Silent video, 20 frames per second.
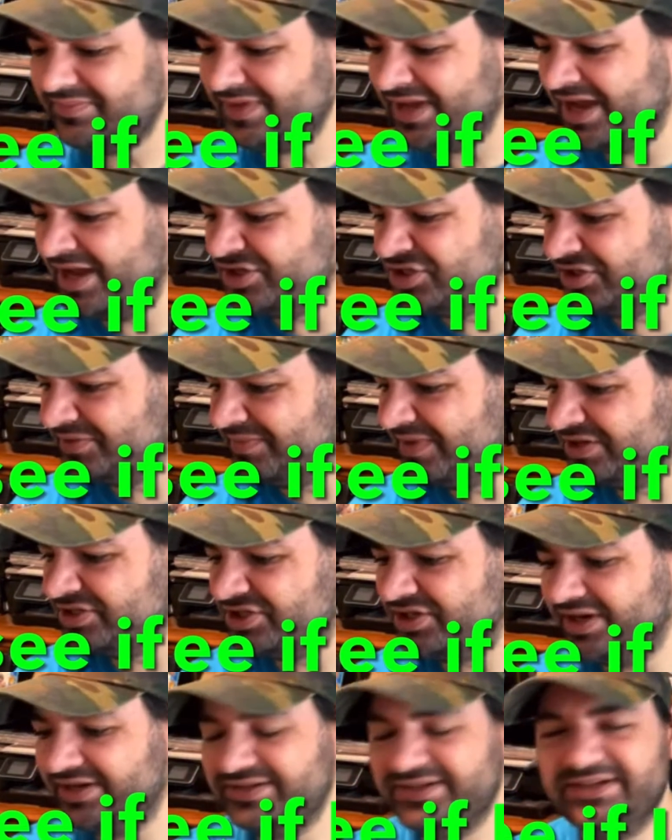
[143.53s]
I should
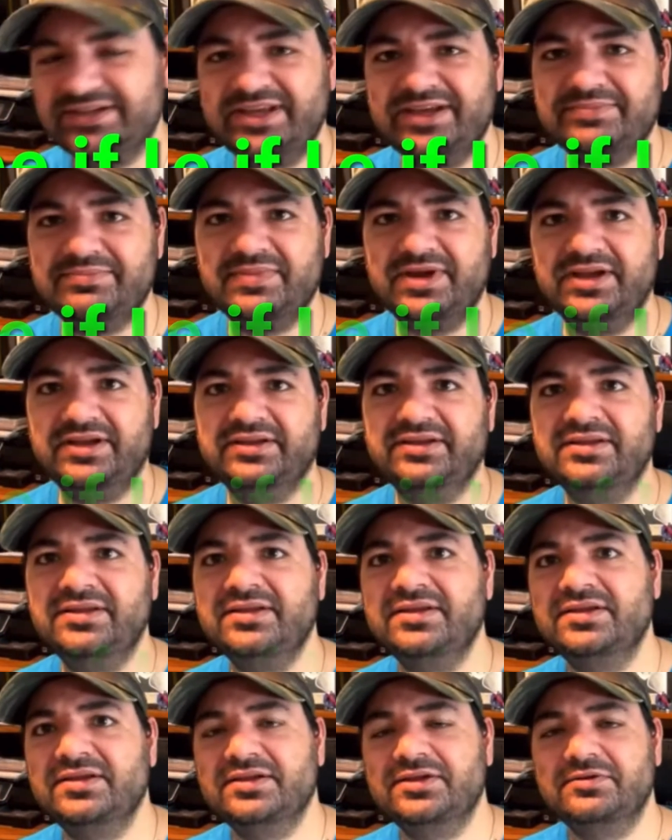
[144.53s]
mention I did get my
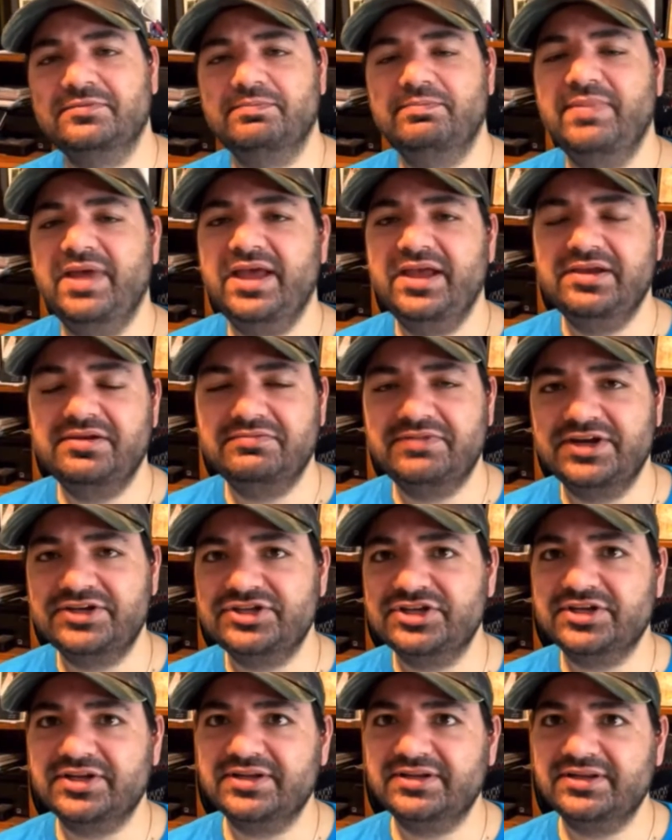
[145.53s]
May
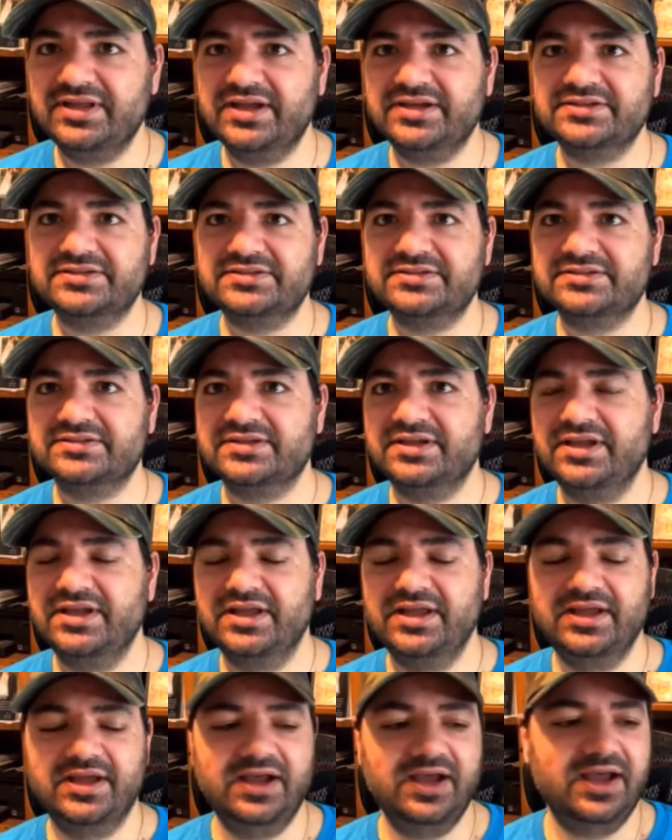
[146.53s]
Reggie Collects
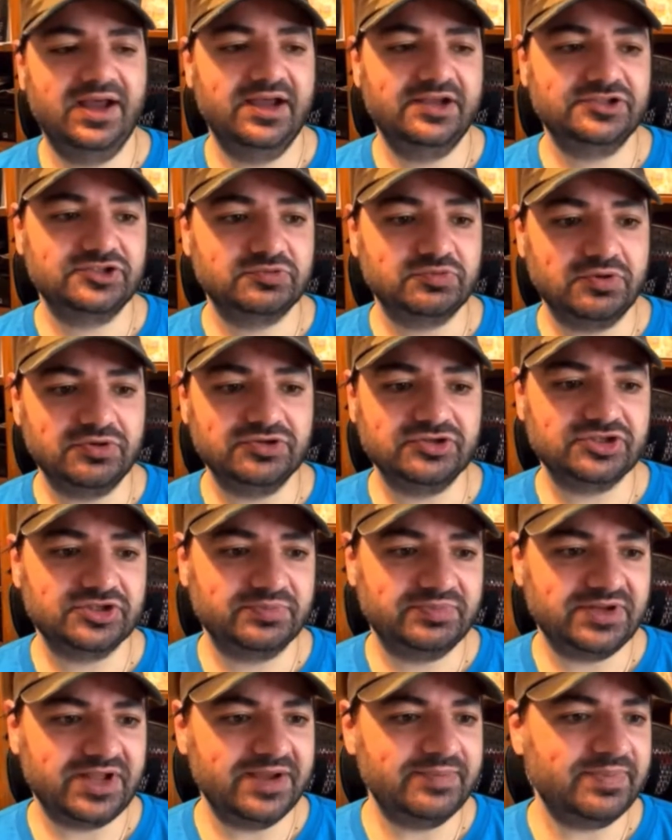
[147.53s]
Soldier
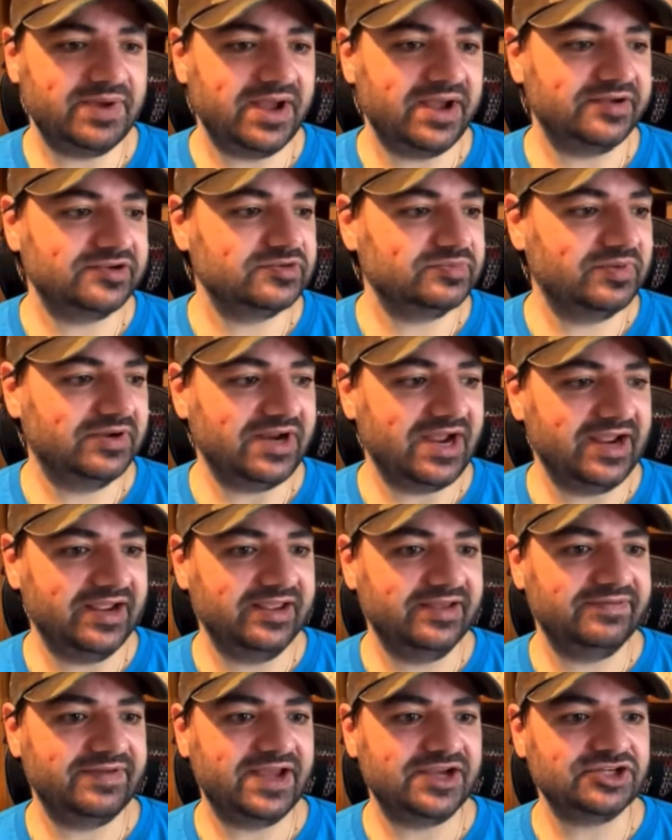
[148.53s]
Supply box, but I
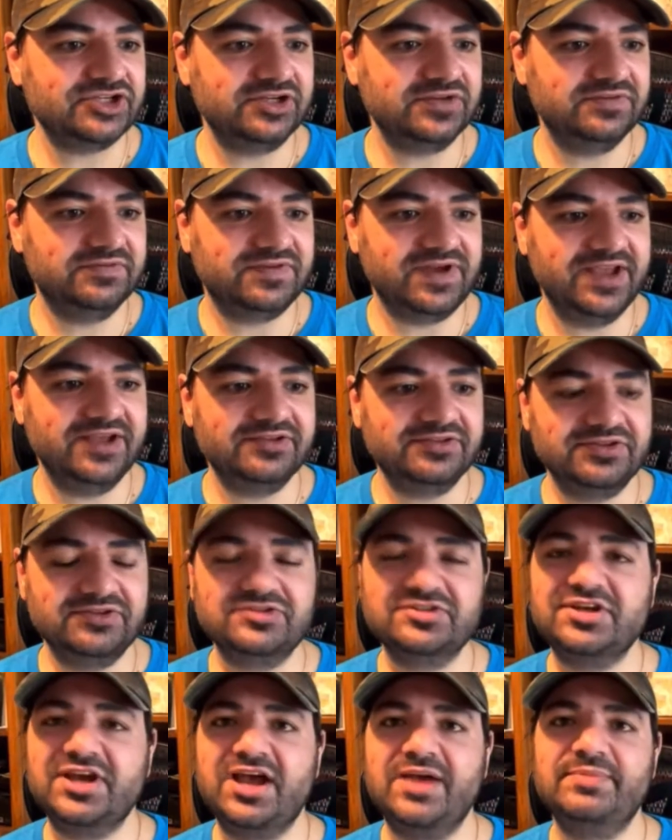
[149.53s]
have actually filed
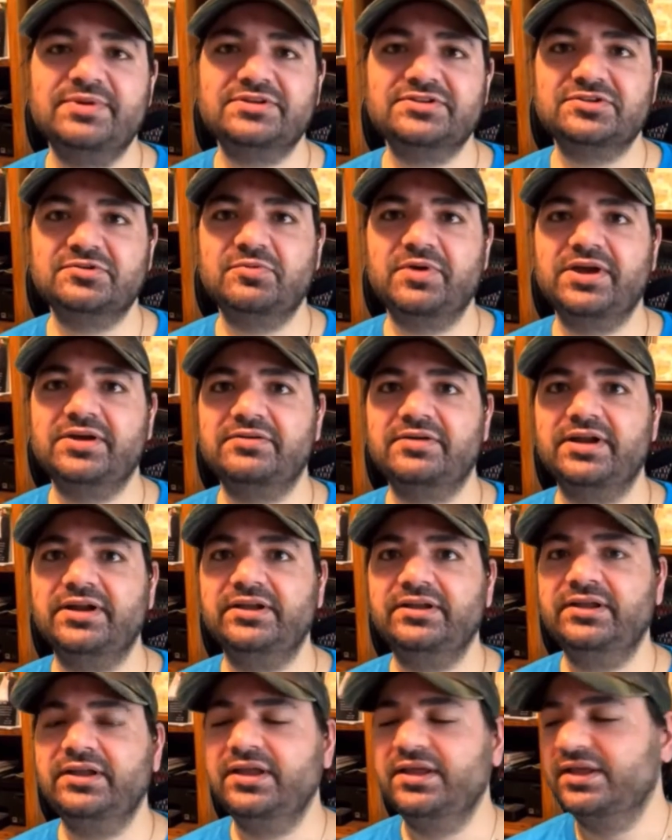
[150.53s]
those comics away
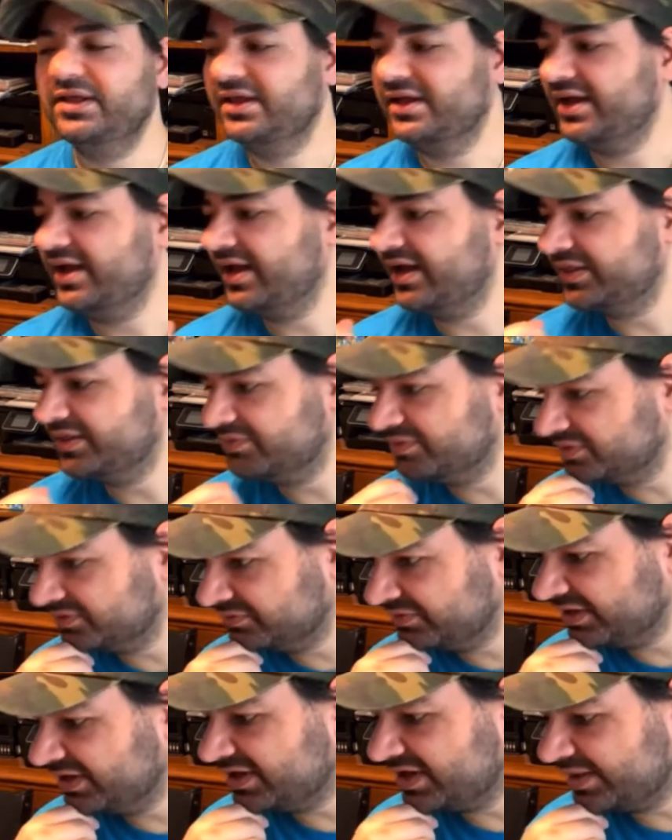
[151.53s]
already. There were
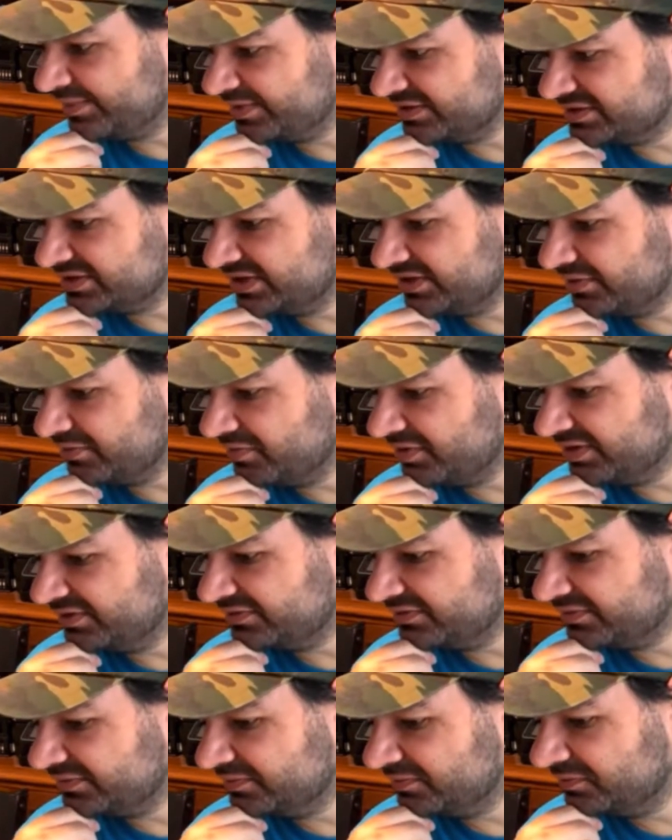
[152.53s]
3 comics. I know one
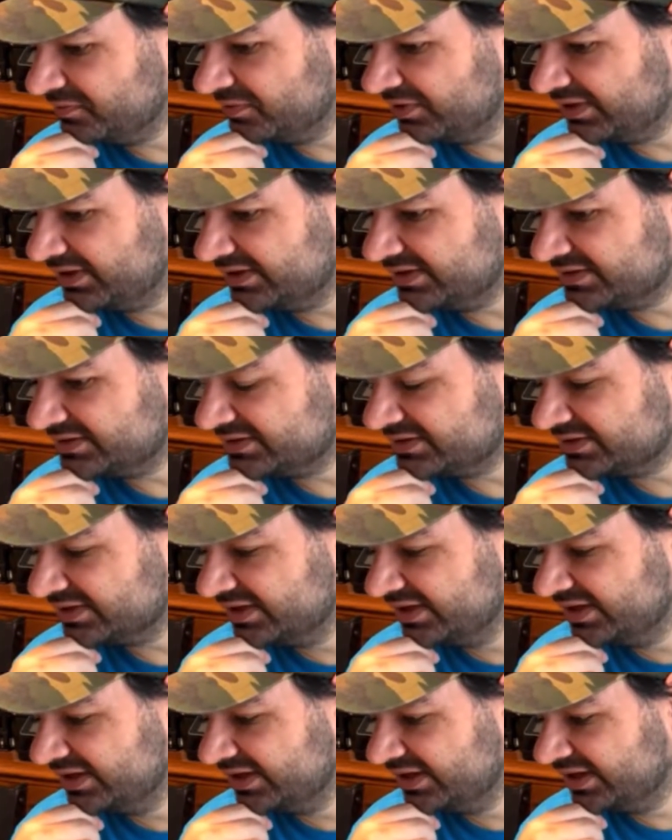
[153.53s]
of them was
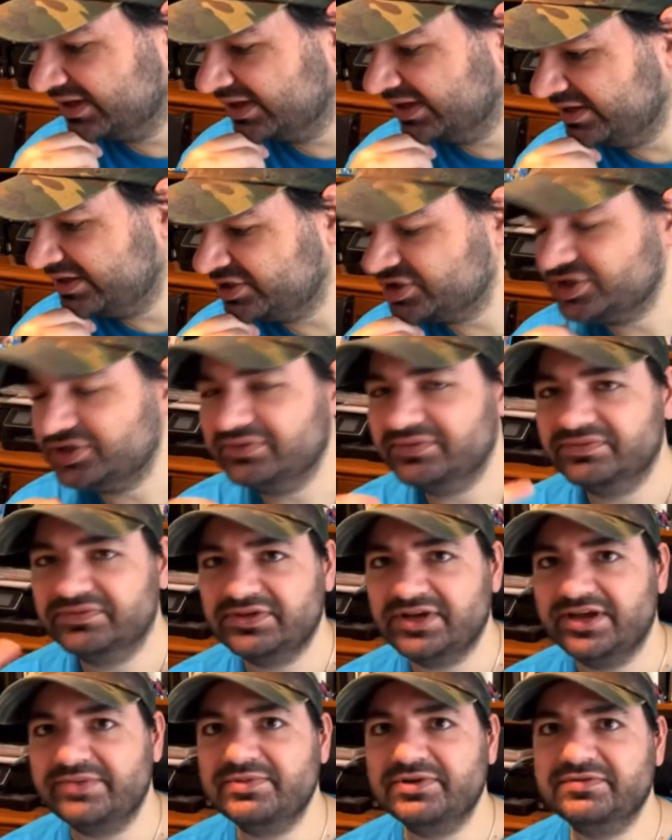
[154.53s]
an issue of
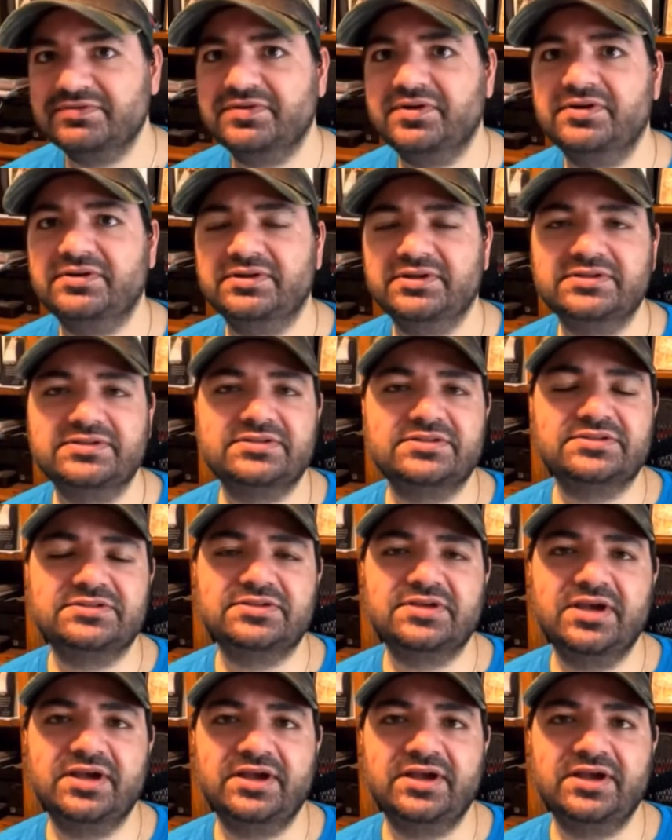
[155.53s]
Todd McFarlane's